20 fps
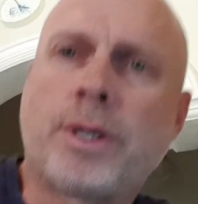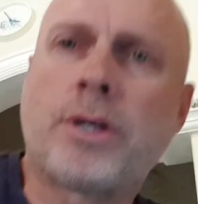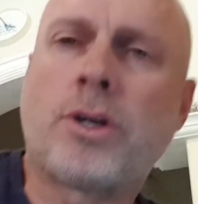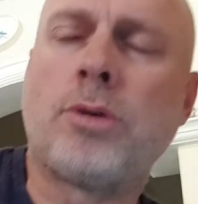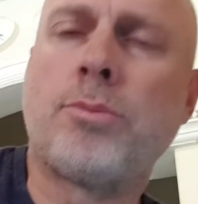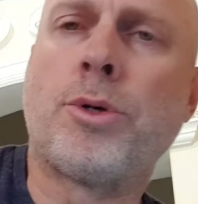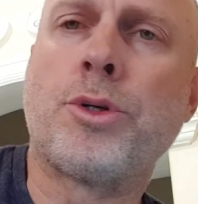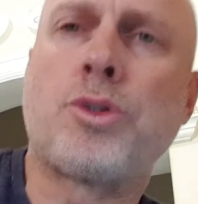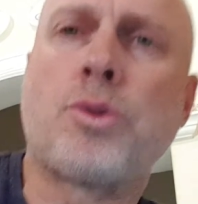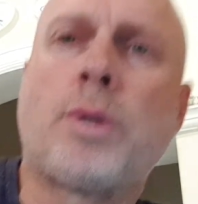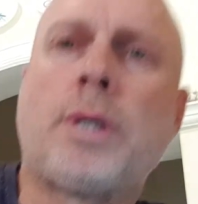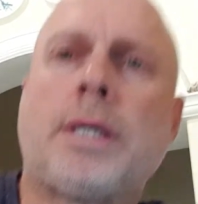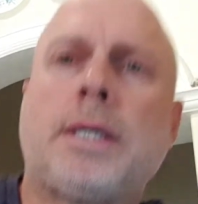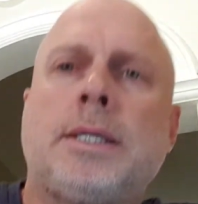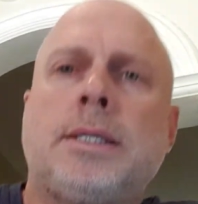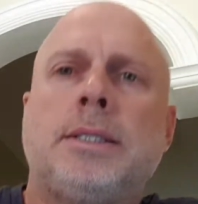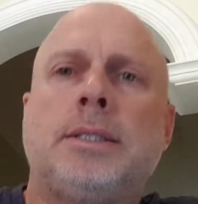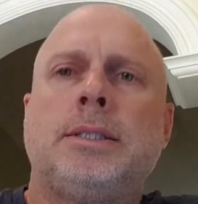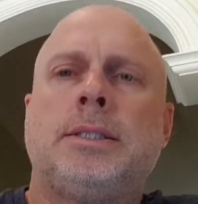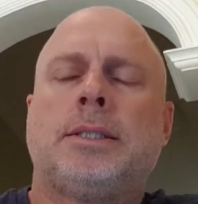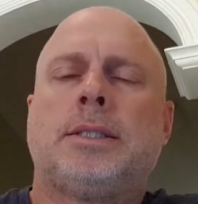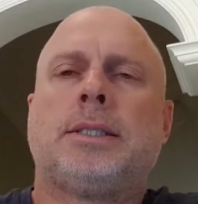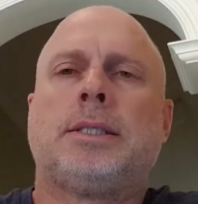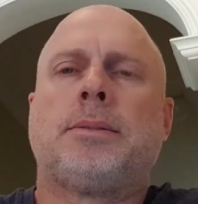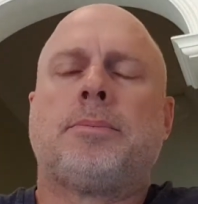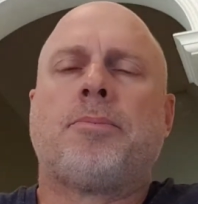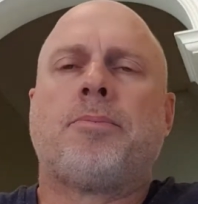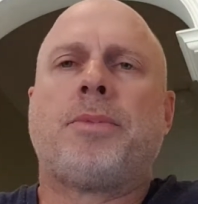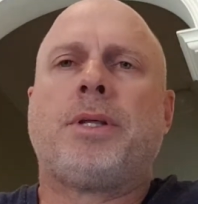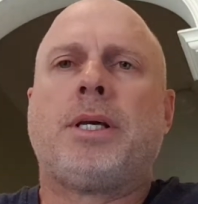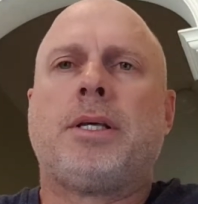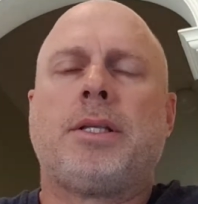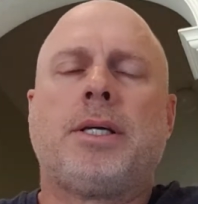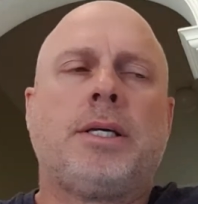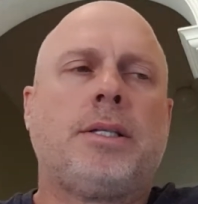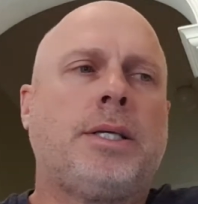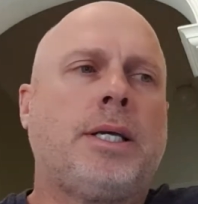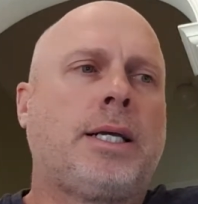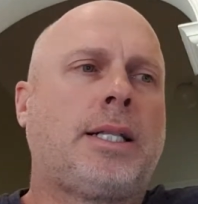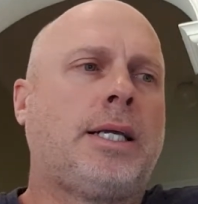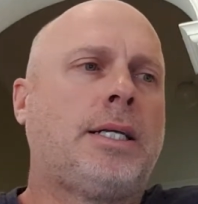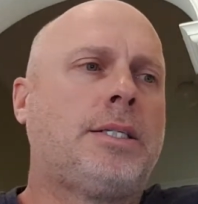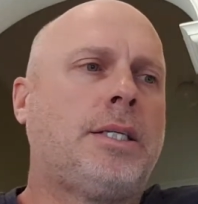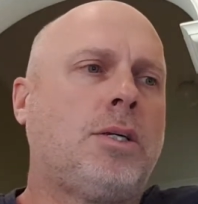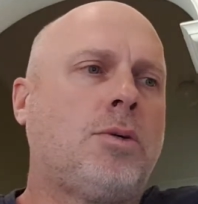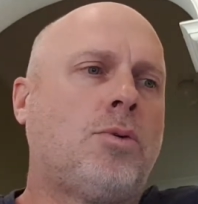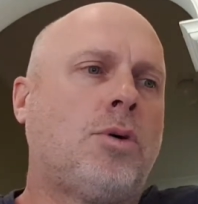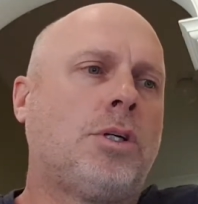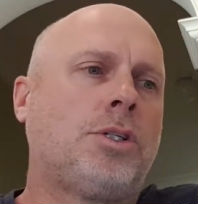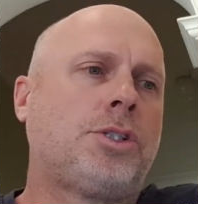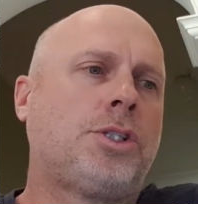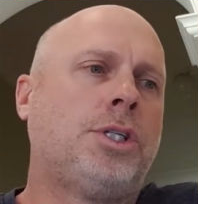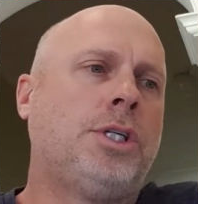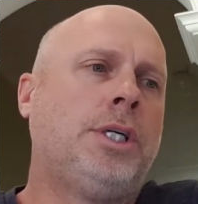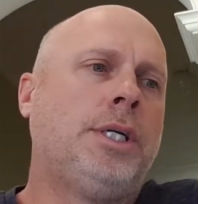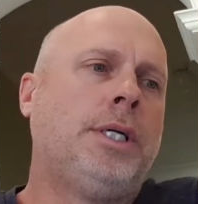Remontoir, their classic watch.